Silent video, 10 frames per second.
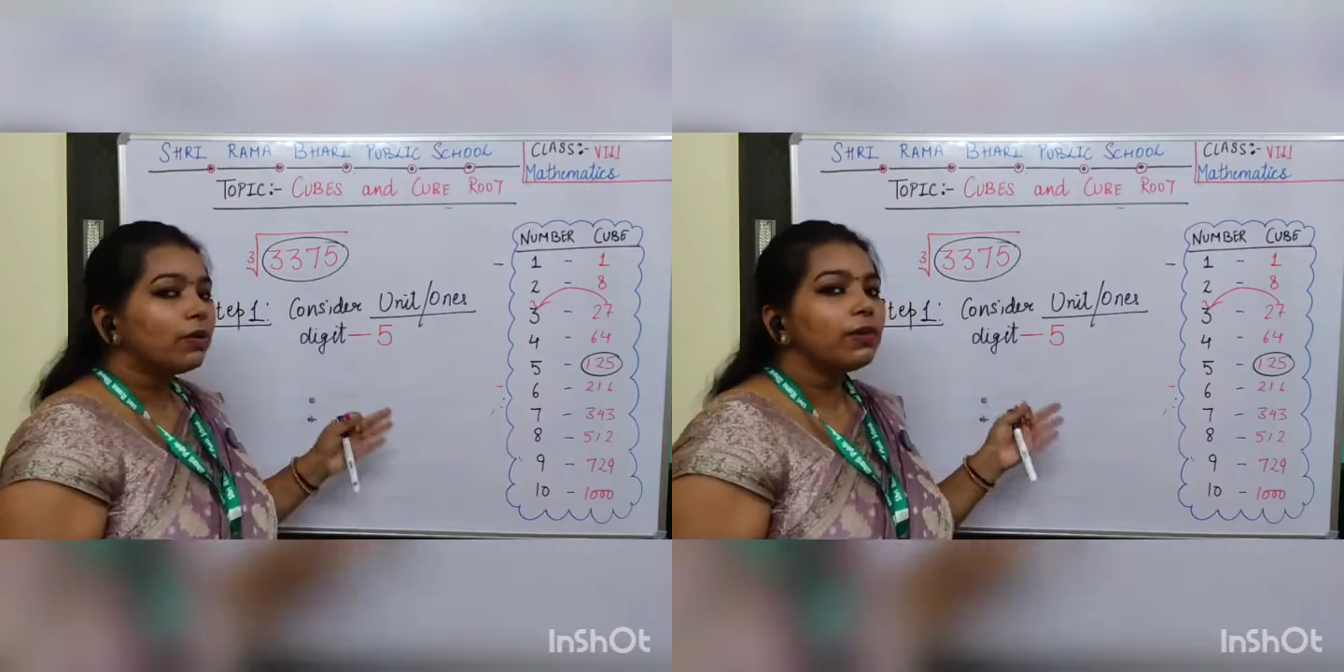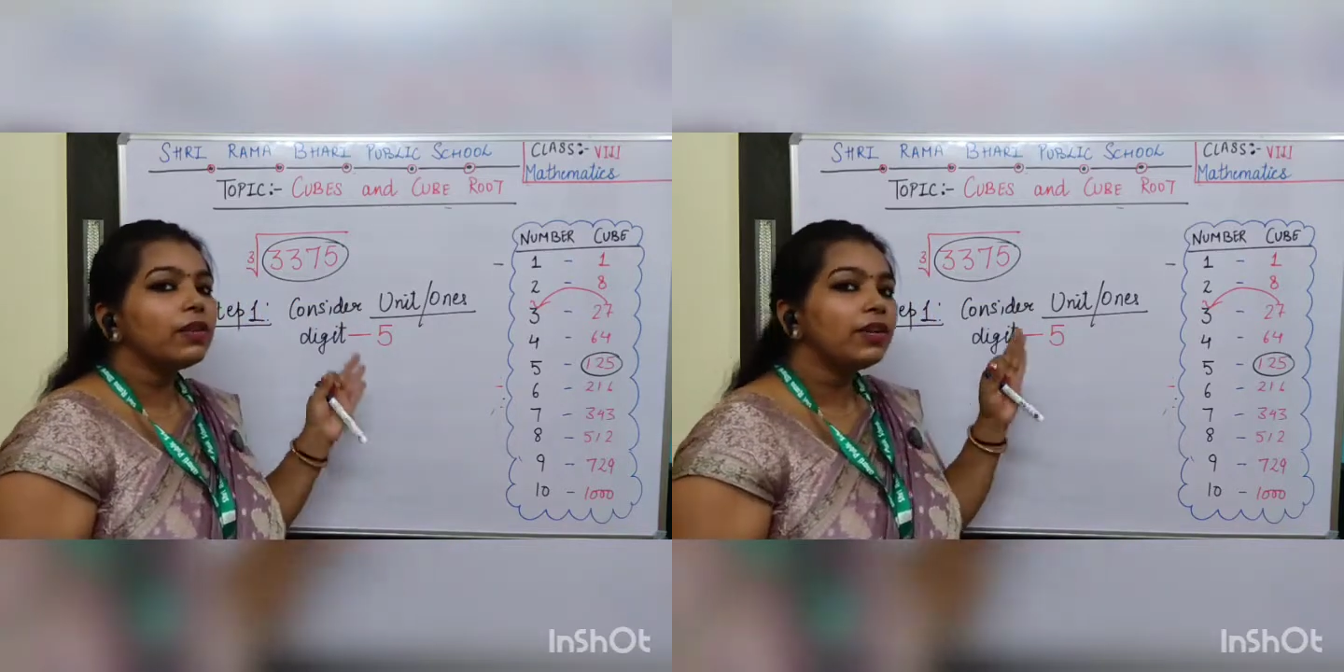
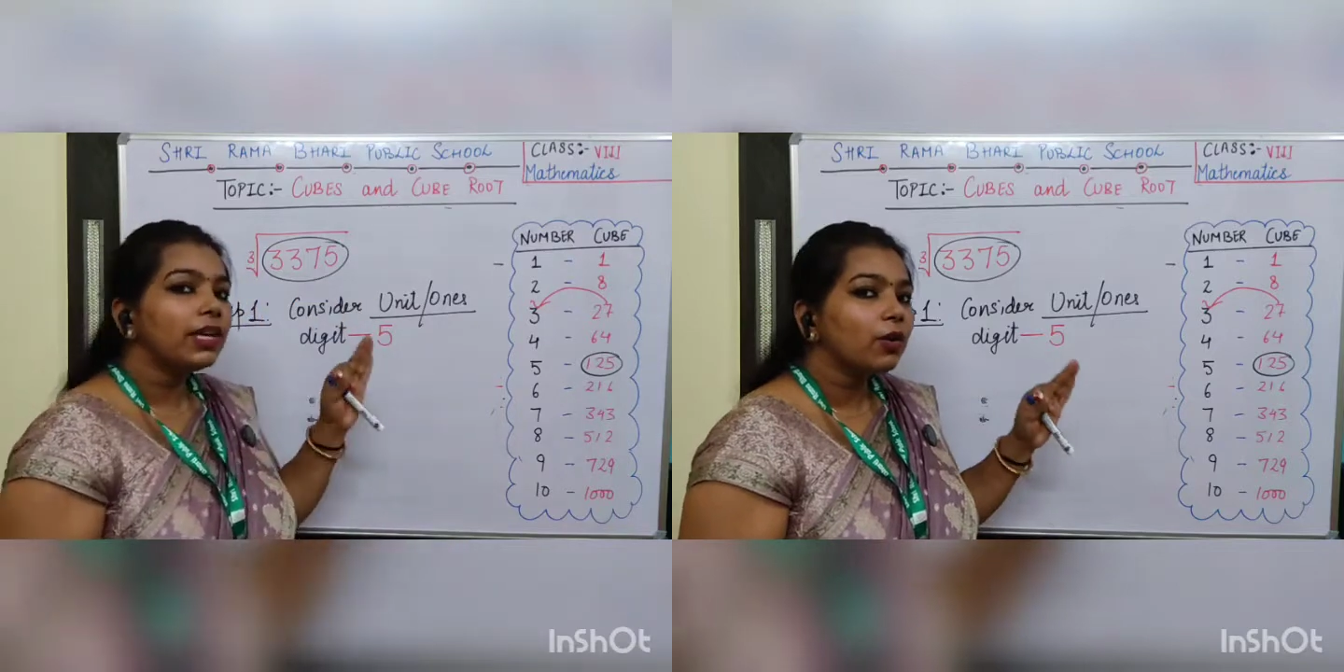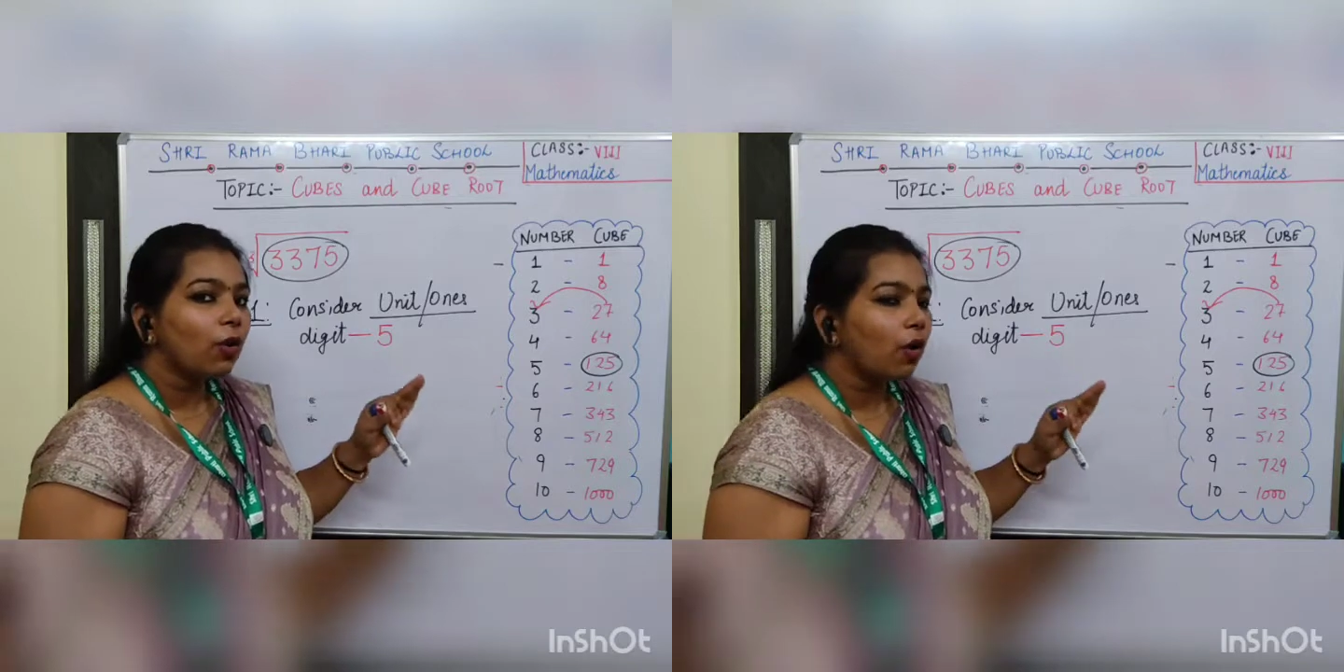will
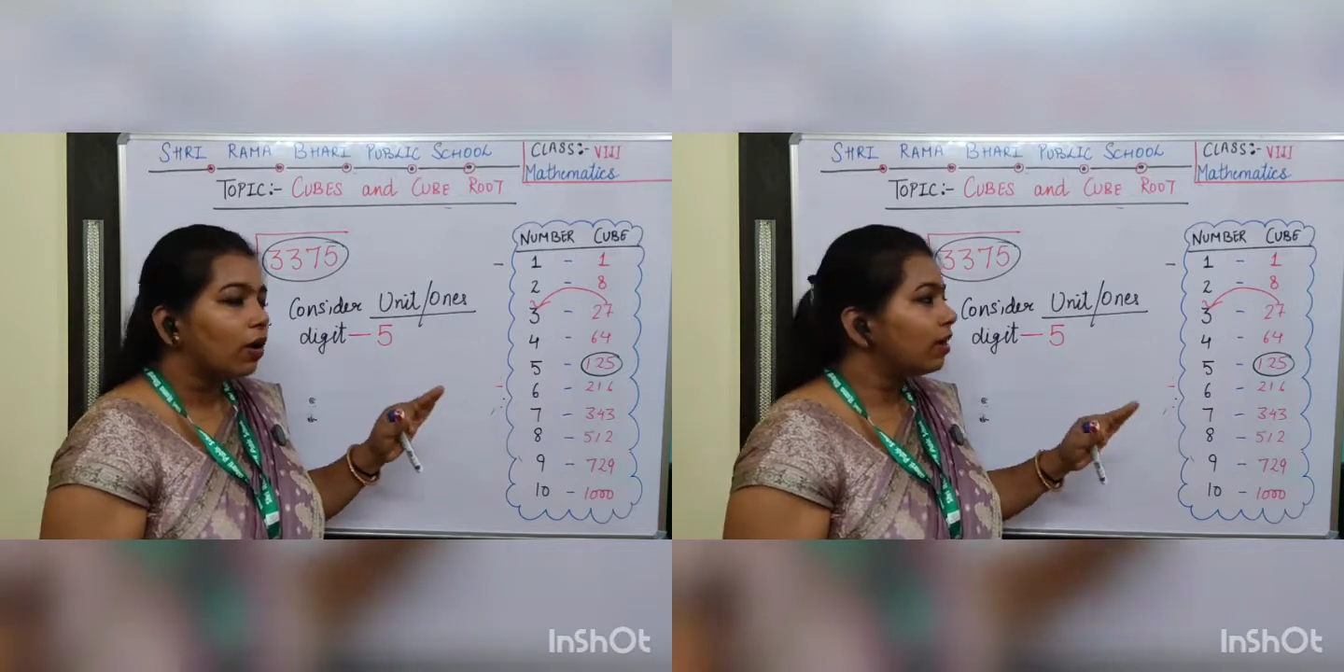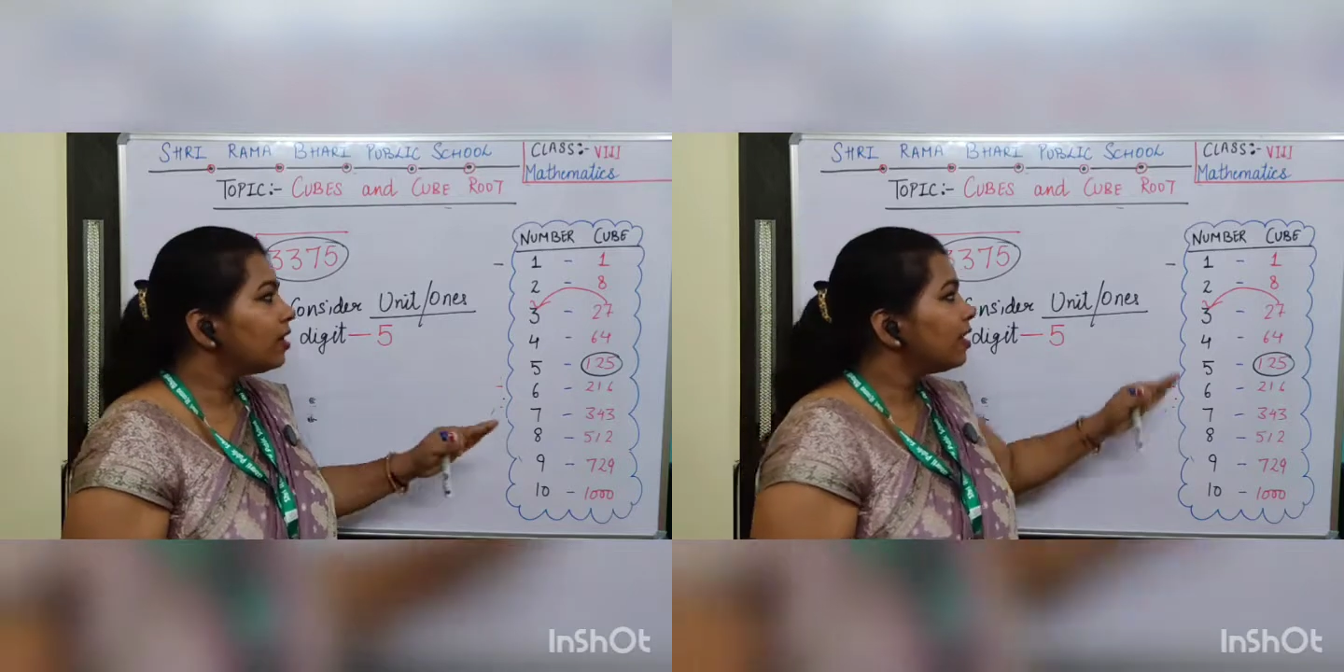
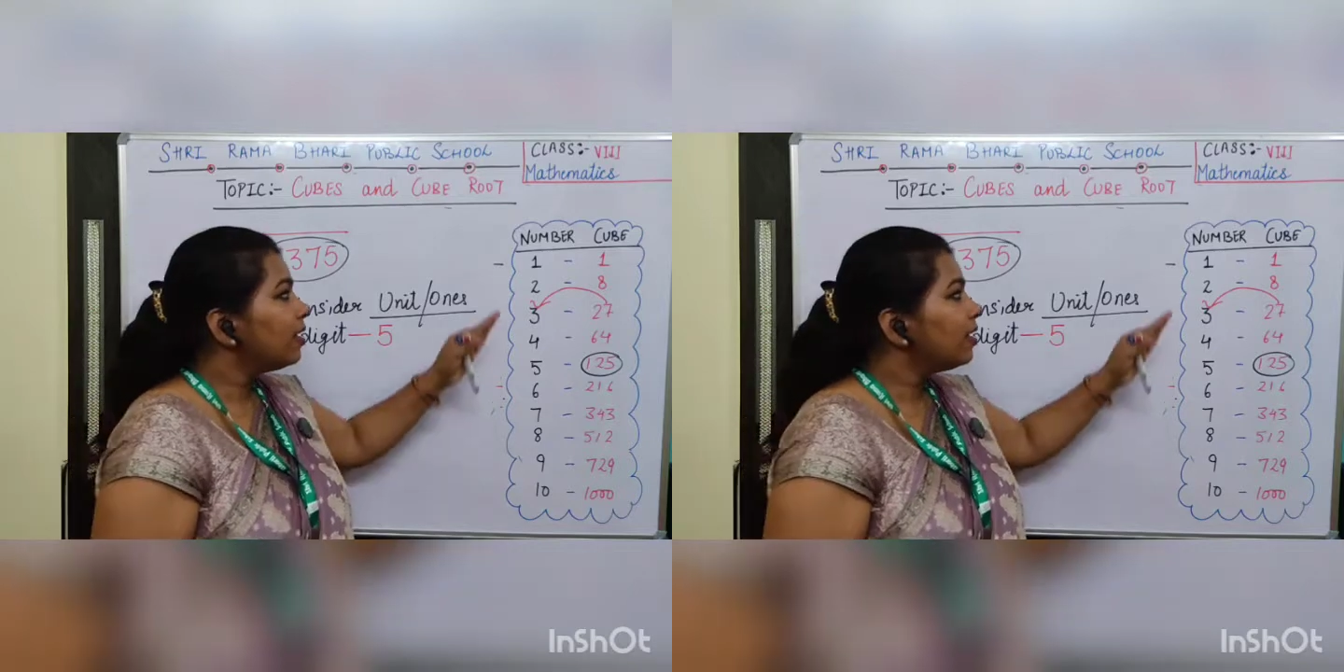recall